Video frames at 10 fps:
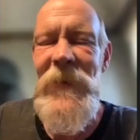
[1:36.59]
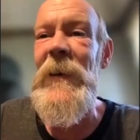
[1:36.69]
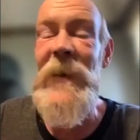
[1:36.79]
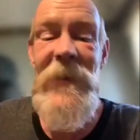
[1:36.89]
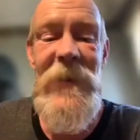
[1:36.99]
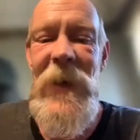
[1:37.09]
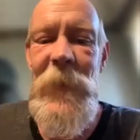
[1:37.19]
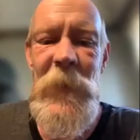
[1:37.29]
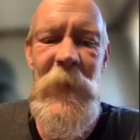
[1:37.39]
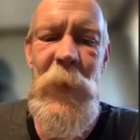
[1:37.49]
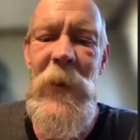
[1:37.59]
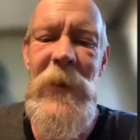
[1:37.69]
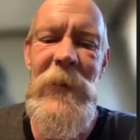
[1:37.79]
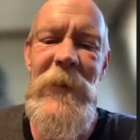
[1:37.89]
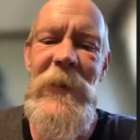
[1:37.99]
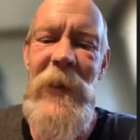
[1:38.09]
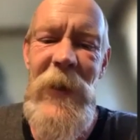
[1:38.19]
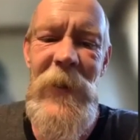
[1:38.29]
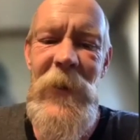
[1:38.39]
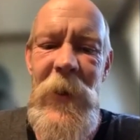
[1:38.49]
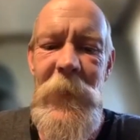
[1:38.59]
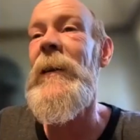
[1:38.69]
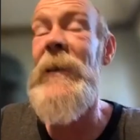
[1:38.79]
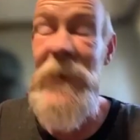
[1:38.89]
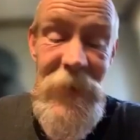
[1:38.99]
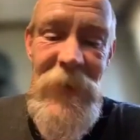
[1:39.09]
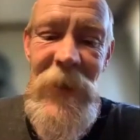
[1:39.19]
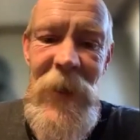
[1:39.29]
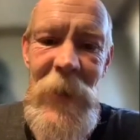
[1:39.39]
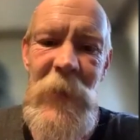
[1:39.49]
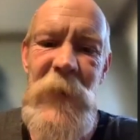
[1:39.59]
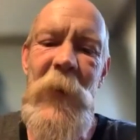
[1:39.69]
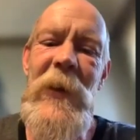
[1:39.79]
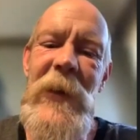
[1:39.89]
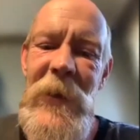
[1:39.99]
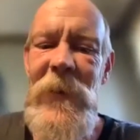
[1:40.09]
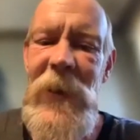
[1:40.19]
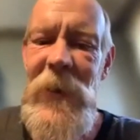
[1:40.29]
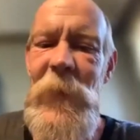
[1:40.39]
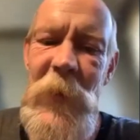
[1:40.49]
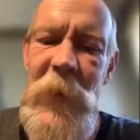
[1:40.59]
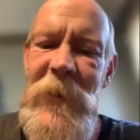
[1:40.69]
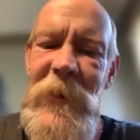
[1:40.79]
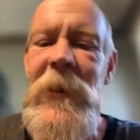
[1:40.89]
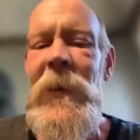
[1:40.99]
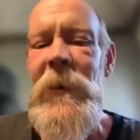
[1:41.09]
His dad was born in Standoff. His dad was born here in Lethbridge.